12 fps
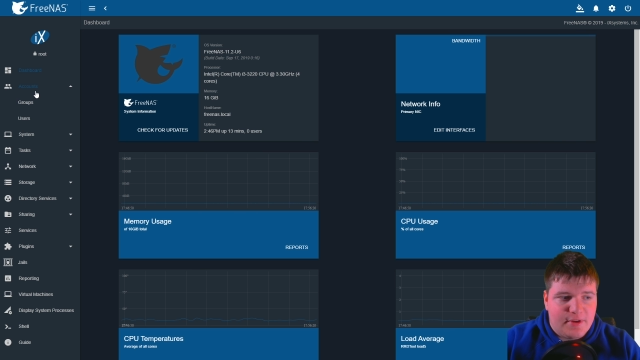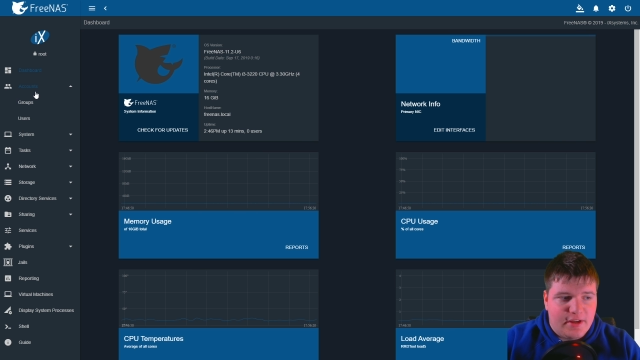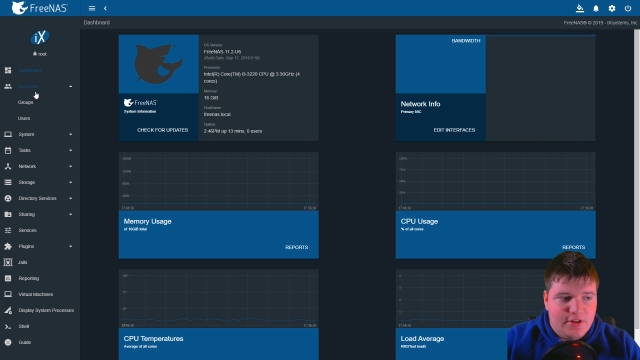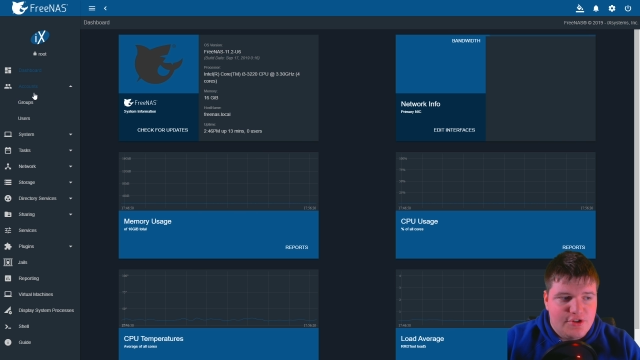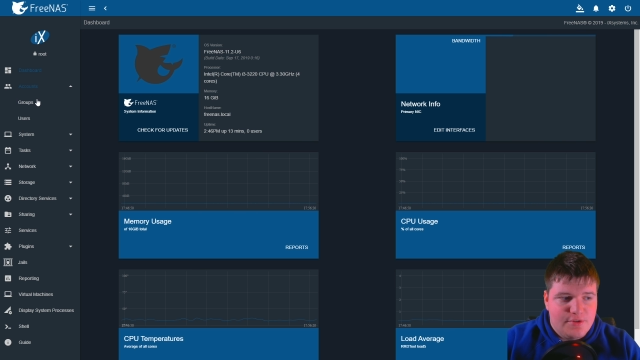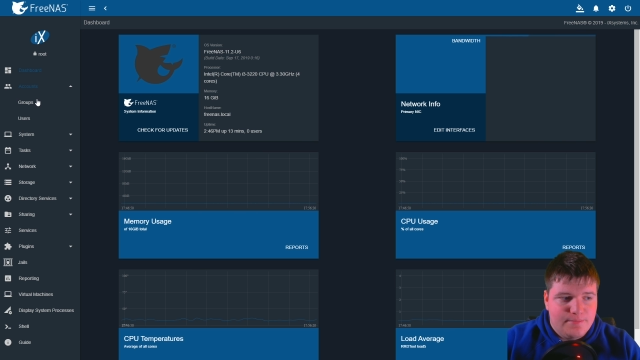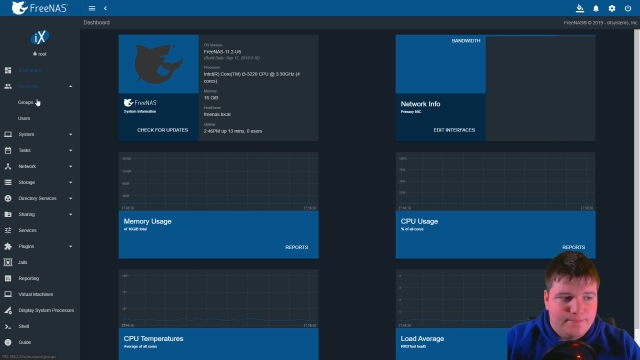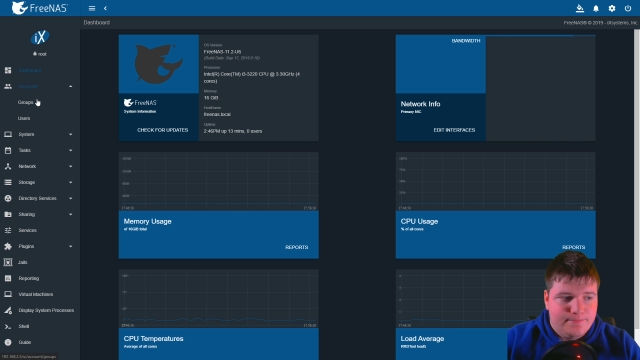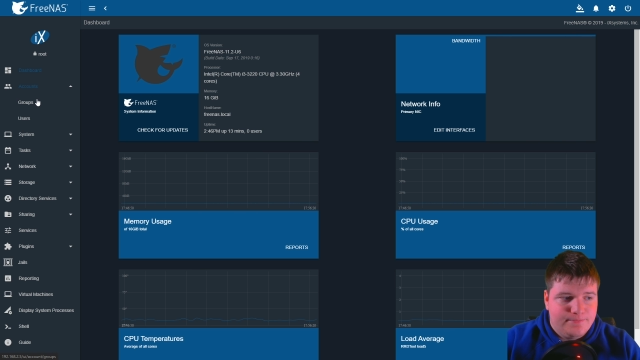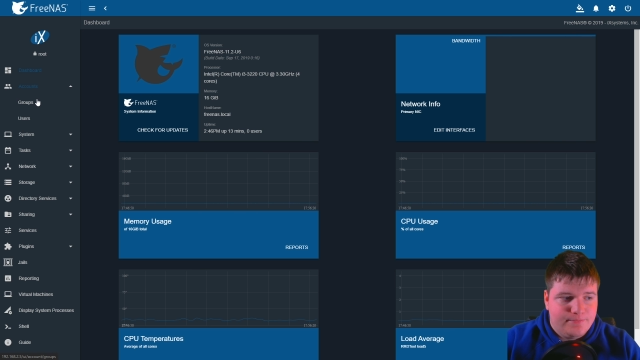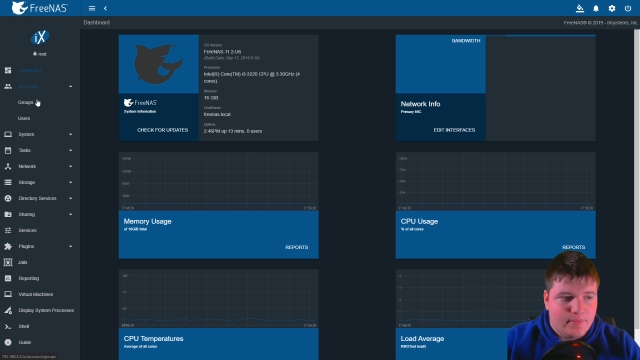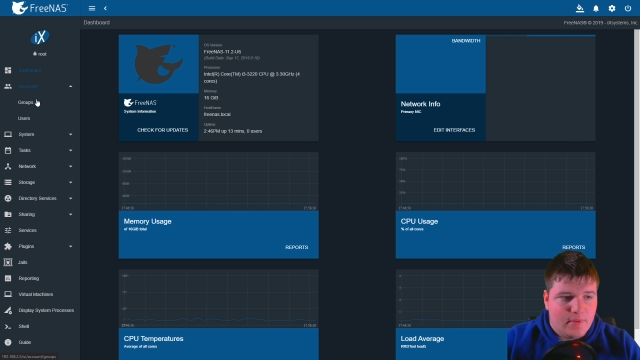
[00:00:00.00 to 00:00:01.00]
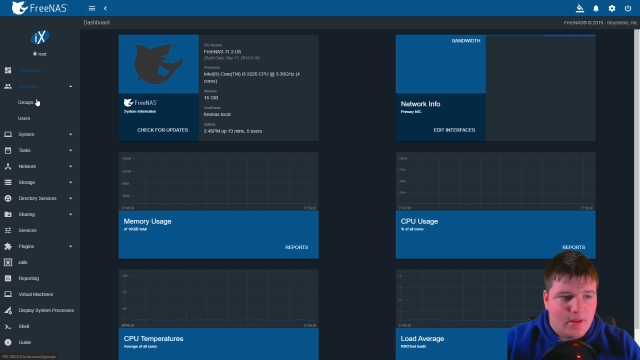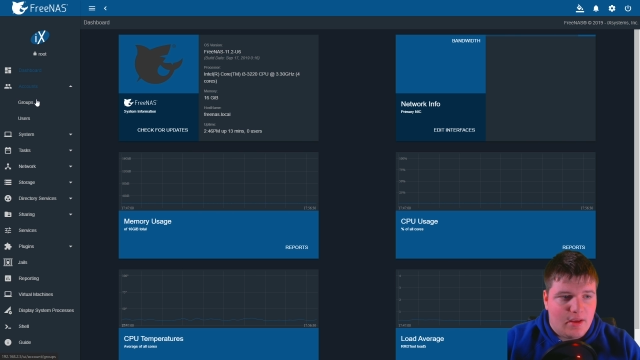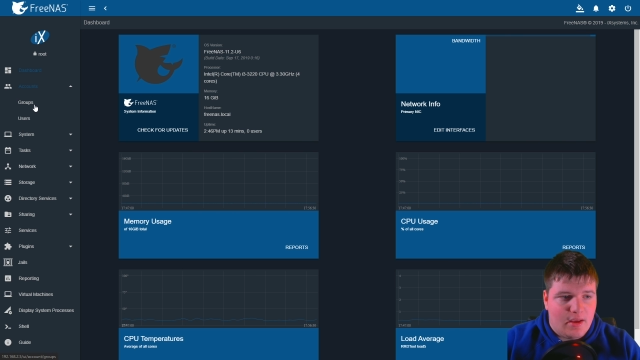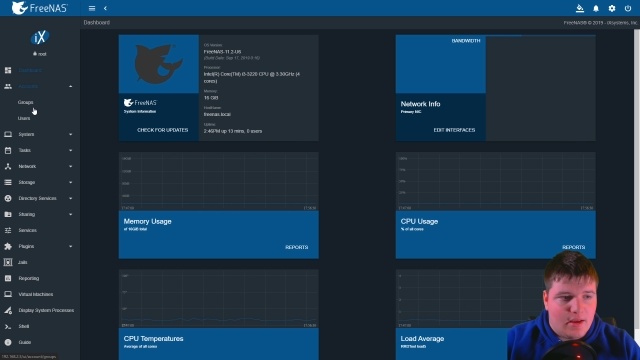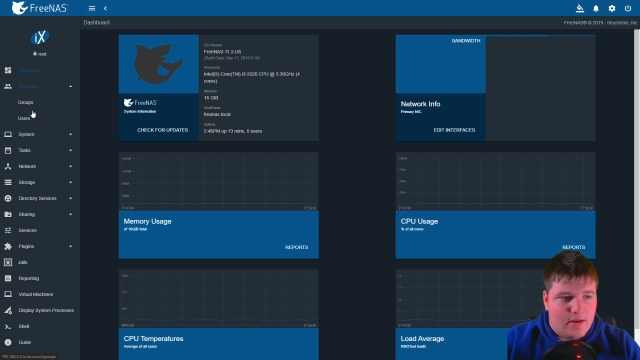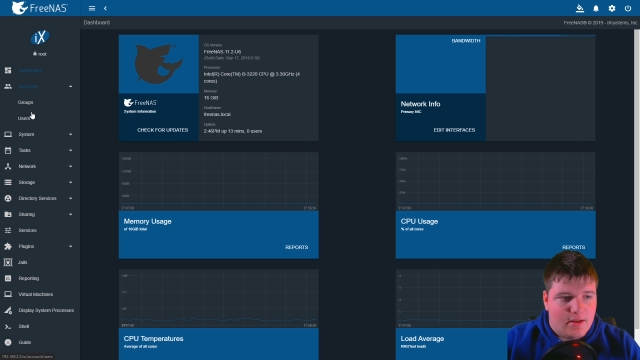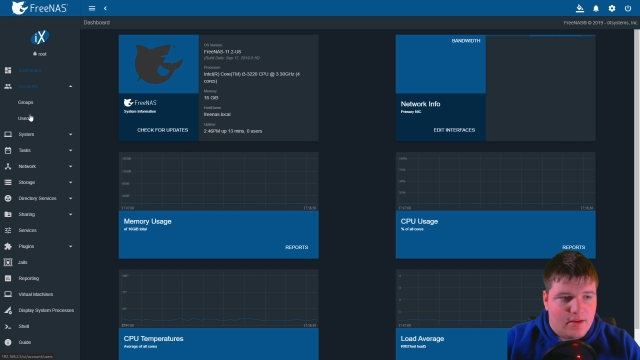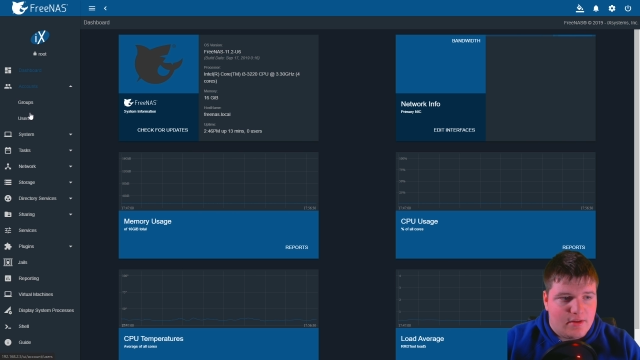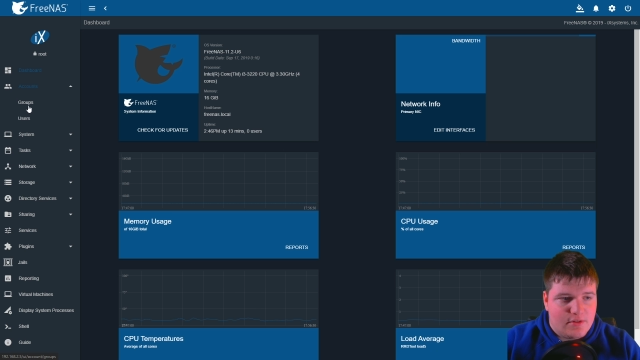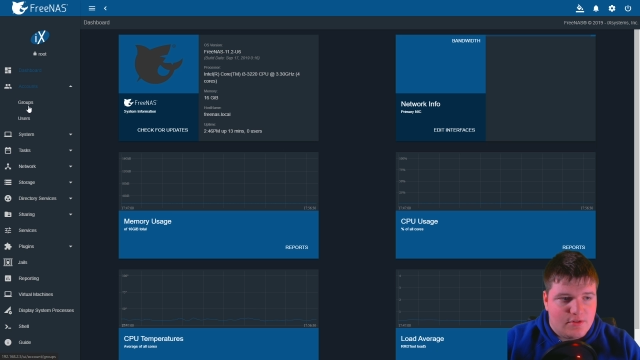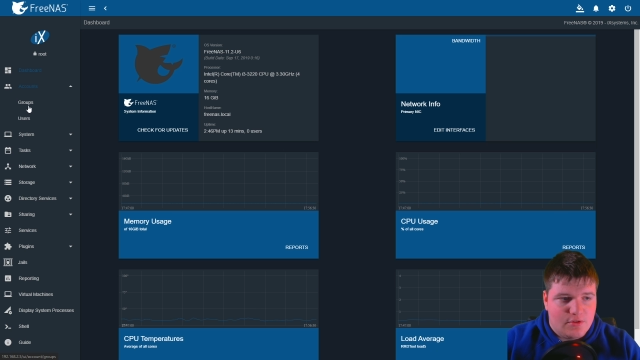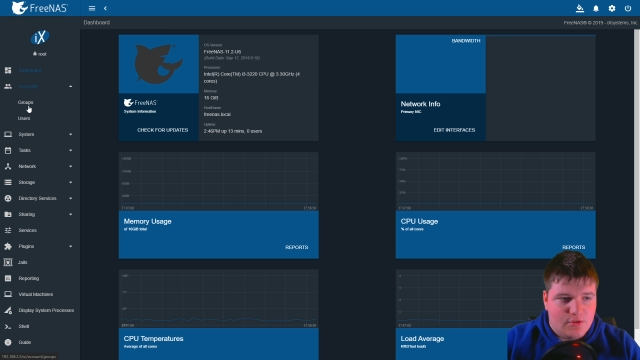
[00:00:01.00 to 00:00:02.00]
page and
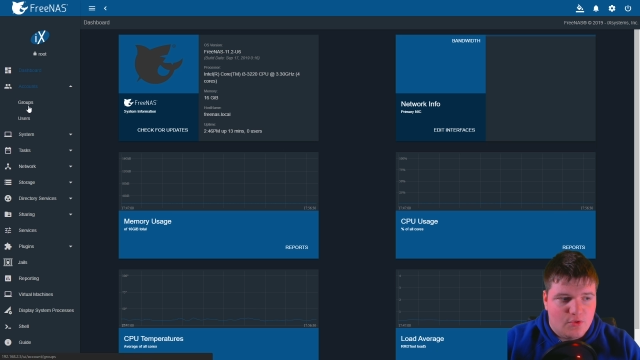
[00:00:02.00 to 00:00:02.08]
hit